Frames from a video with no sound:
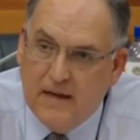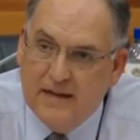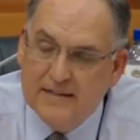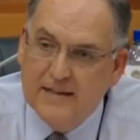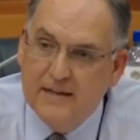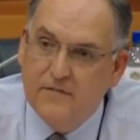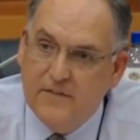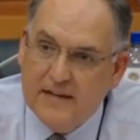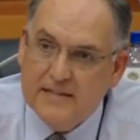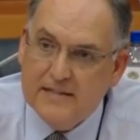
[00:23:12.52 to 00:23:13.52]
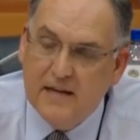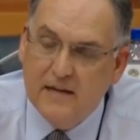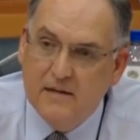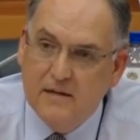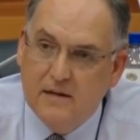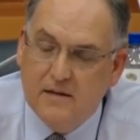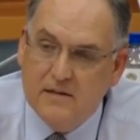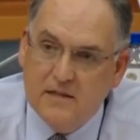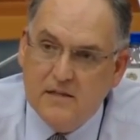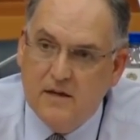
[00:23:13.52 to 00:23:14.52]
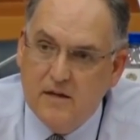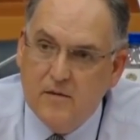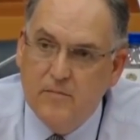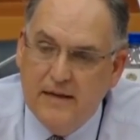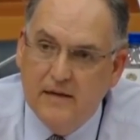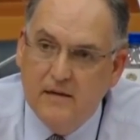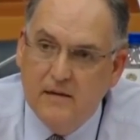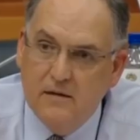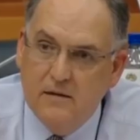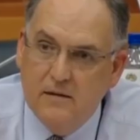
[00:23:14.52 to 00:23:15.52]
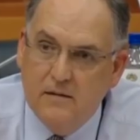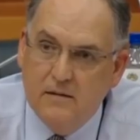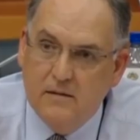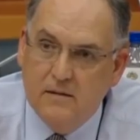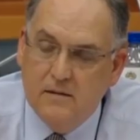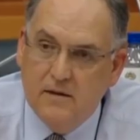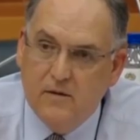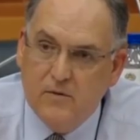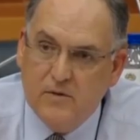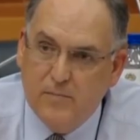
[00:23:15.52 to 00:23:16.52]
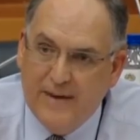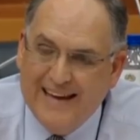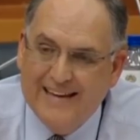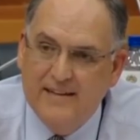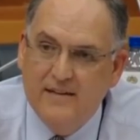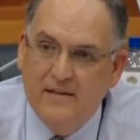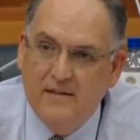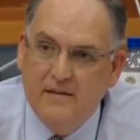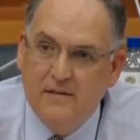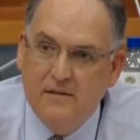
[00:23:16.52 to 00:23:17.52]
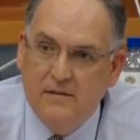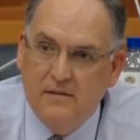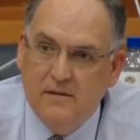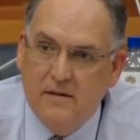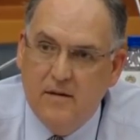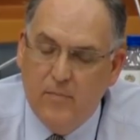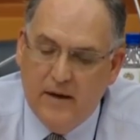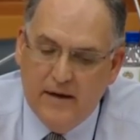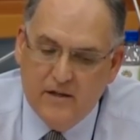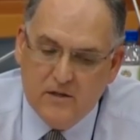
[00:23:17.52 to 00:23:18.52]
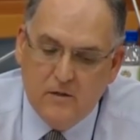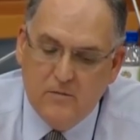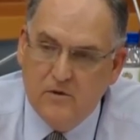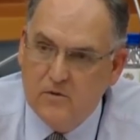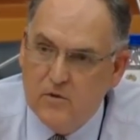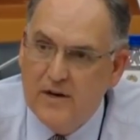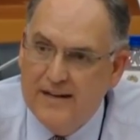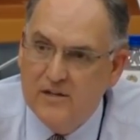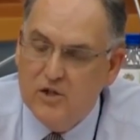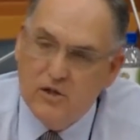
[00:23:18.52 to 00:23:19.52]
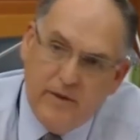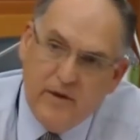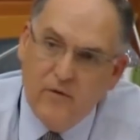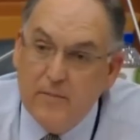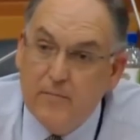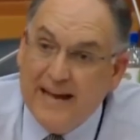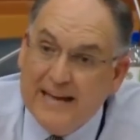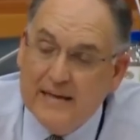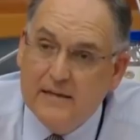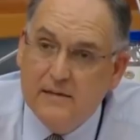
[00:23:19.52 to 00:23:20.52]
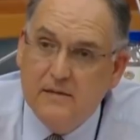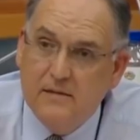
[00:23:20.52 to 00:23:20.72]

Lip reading: And in fact, saying that the 600 million that was paid by Eskom to Trillion should be repaid.